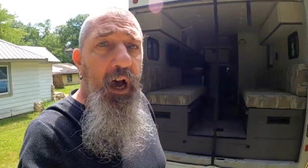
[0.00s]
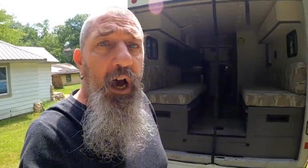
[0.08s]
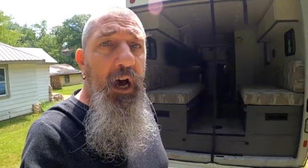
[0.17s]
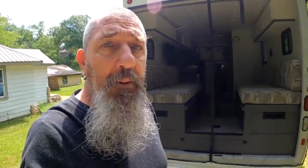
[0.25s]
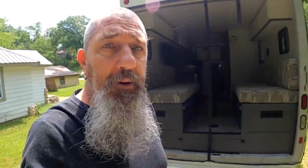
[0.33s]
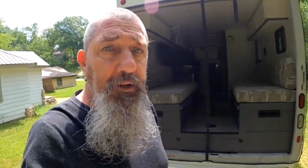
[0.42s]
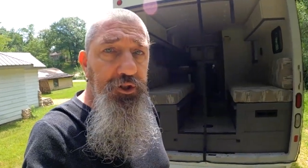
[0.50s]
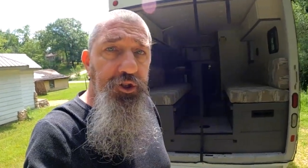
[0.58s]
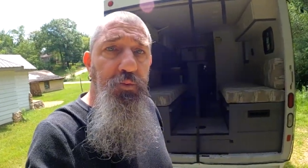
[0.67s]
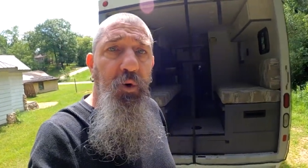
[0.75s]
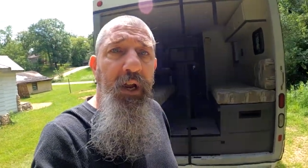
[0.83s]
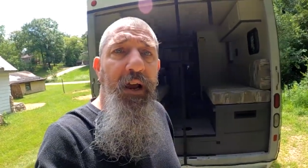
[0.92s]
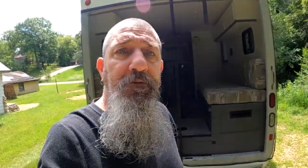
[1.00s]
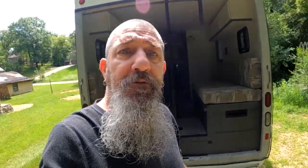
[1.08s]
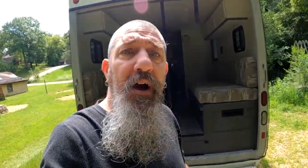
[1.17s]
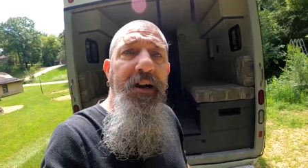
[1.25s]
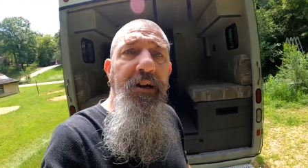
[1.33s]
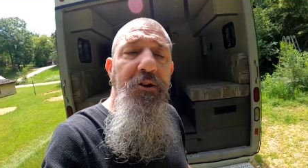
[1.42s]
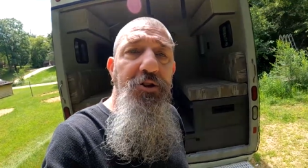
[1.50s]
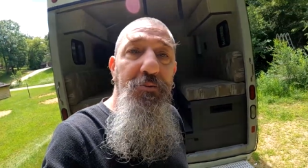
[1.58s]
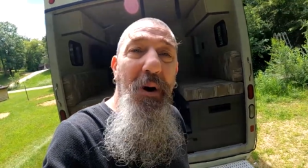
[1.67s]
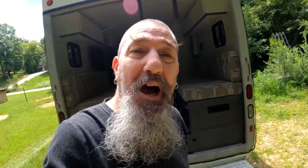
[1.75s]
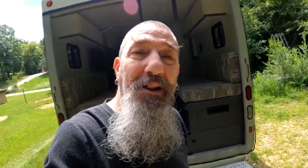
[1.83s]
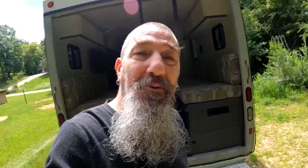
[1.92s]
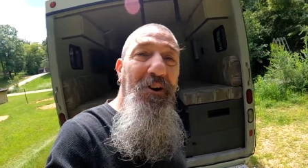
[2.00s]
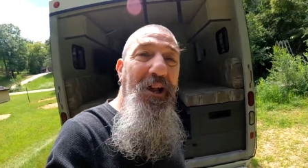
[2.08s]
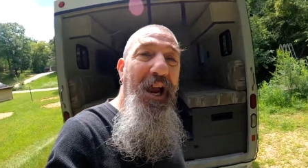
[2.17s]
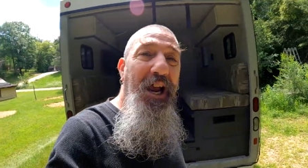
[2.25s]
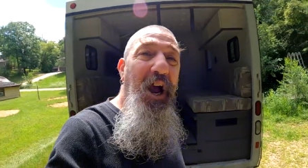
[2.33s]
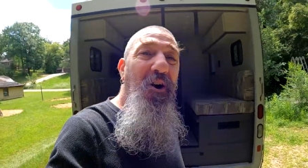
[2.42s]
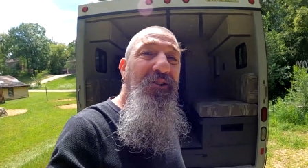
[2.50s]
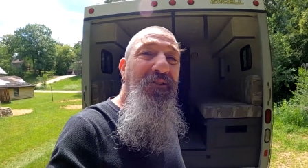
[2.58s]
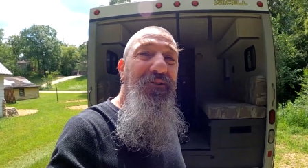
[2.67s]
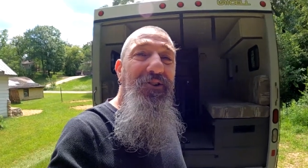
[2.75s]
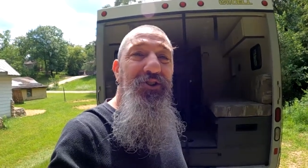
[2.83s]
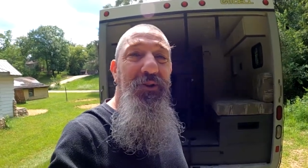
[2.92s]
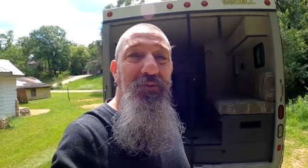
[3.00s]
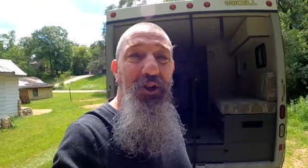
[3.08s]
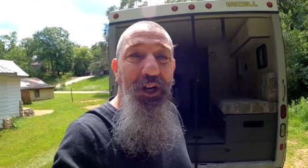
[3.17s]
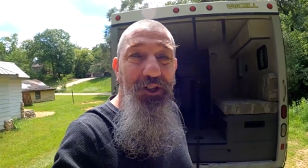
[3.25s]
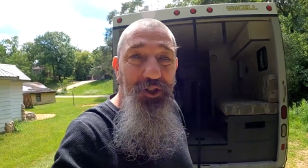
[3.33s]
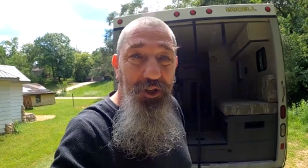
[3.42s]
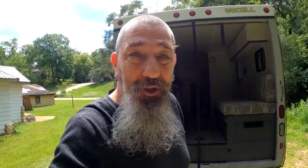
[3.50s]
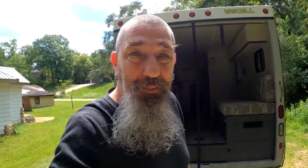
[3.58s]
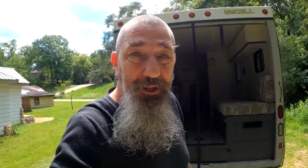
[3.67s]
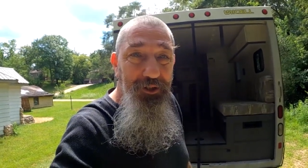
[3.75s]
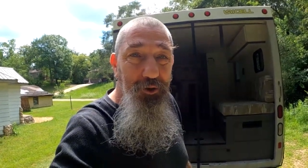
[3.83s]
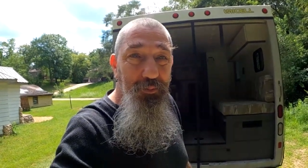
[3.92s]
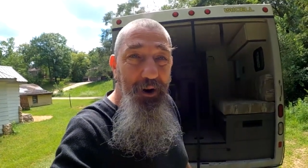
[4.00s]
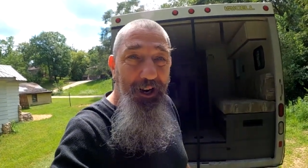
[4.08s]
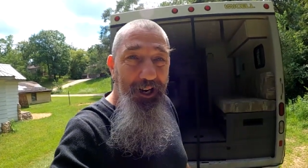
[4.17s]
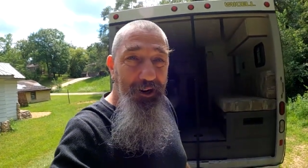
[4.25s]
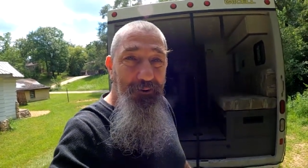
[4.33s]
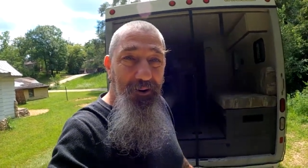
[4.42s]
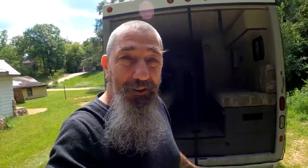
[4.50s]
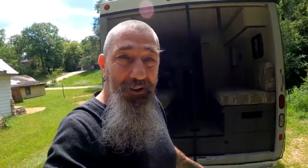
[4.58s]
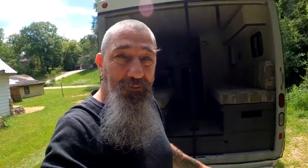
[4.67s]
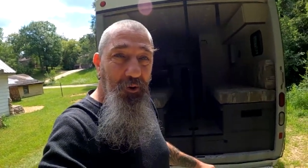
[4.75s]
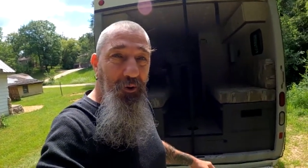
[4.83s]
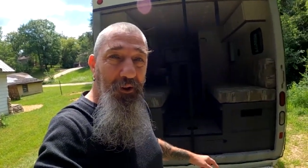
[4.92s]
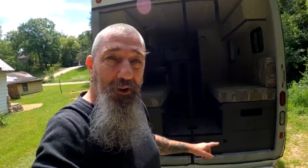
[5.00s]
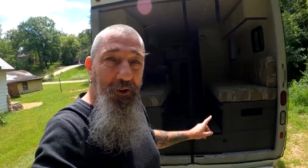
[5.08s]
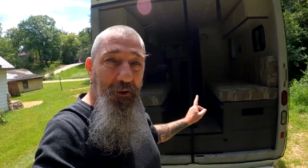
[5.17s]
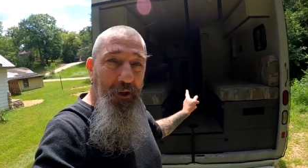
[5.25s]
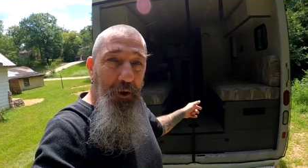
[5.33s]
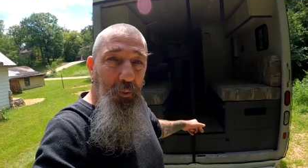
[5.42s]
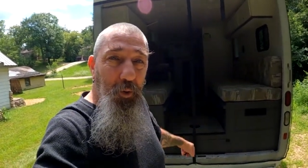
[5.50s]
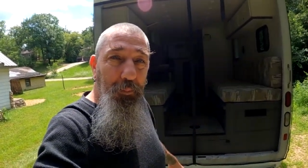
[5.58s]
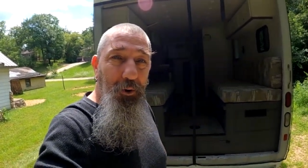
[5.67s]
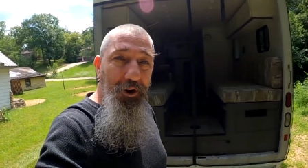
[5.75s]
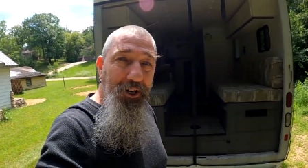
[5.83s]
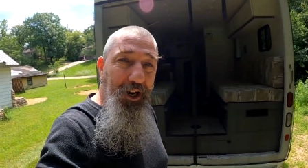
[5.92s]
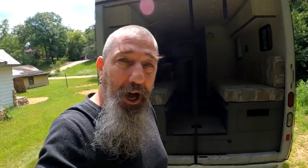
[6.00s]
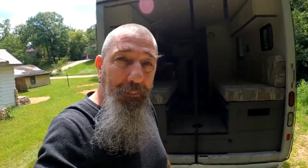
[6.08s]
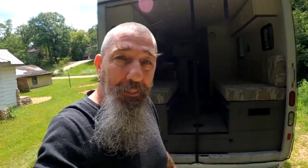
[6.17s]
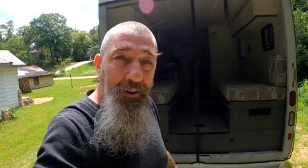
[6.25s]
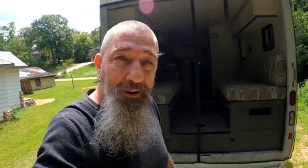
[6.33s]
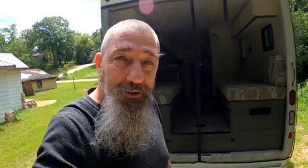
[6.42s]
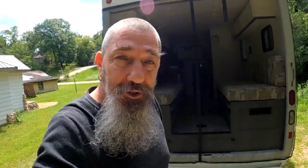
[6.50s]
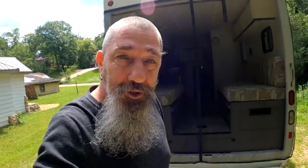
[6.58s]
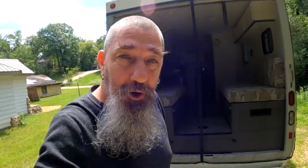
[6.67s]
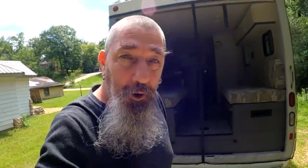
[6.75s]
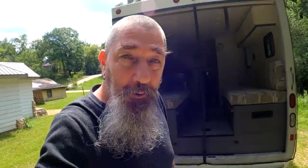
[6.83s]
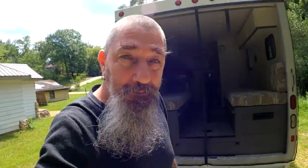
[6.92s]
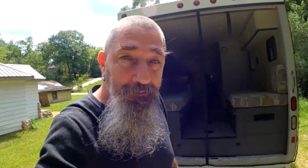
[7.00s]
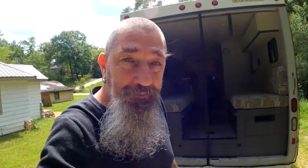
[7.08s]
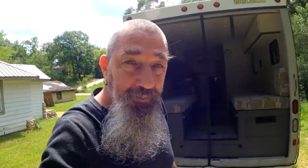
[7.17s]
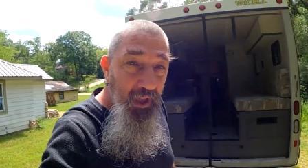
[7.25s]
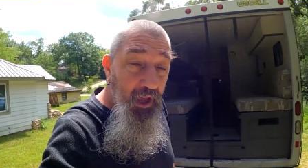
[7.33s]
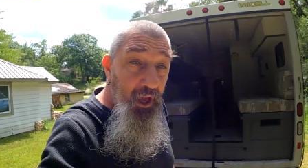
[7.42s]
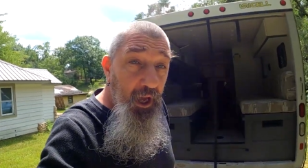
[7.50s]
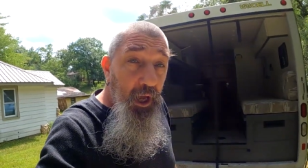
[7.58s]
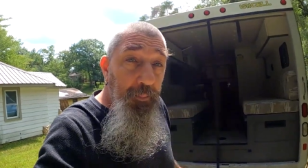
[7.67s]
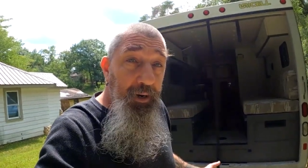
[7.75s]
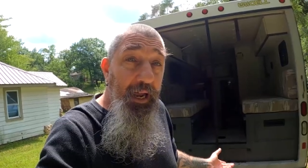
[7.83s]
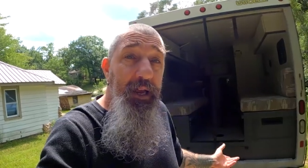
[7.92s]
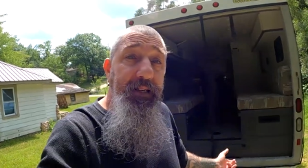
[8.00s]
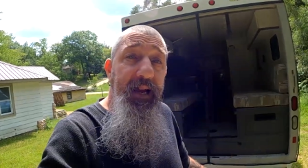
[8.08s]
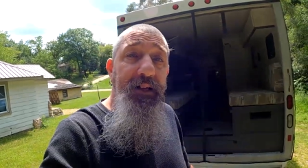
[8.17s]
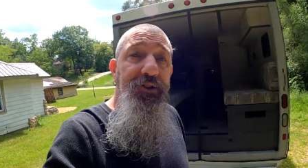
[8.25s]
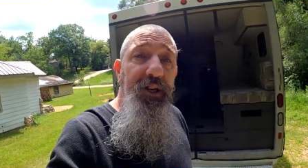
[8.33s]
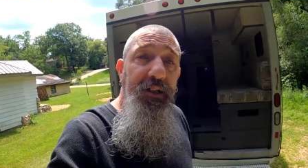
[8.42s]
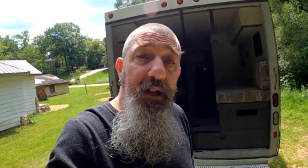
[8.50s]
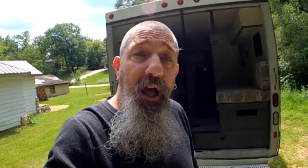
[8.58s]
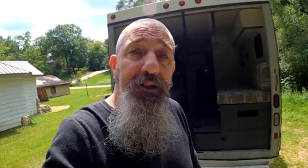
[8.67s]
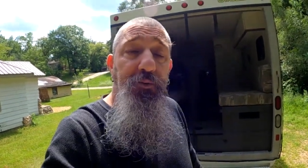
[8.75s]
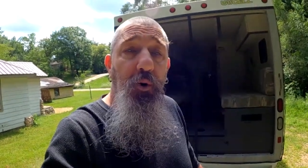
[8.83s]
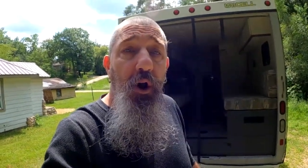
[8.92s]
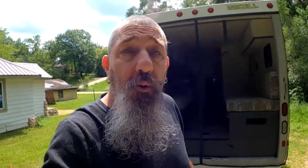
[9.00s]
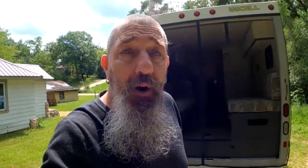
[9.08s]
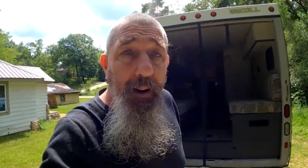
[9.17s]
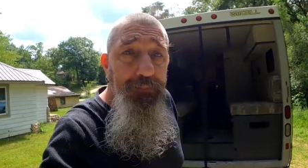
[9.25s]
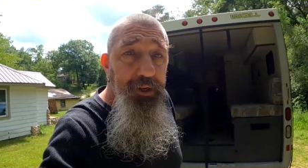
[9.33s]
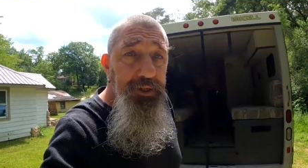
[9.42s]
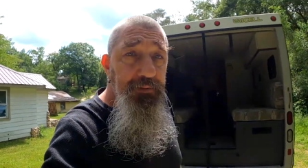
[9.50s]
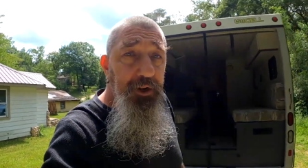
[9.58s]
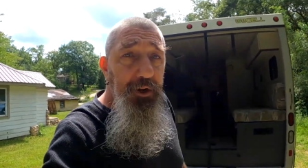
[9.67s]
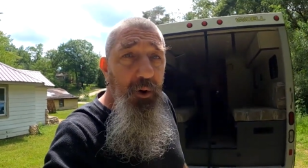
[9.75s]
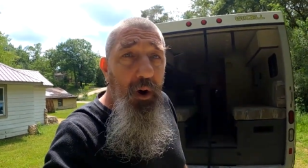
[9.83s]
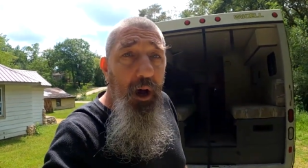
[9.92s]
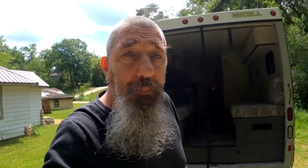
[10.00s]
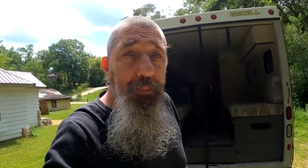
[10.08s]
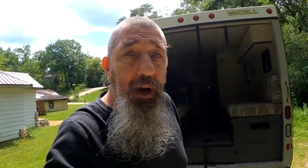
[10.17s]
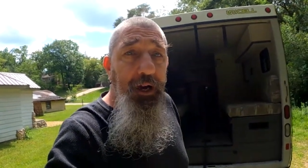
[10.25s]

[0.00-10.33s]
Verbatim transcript: It's just when I find a spot, want to hang out, and if it seems like it's a little bit too buggy, well, then we'll put it up. So, but I think that's it. That's where I'll wrap this video up.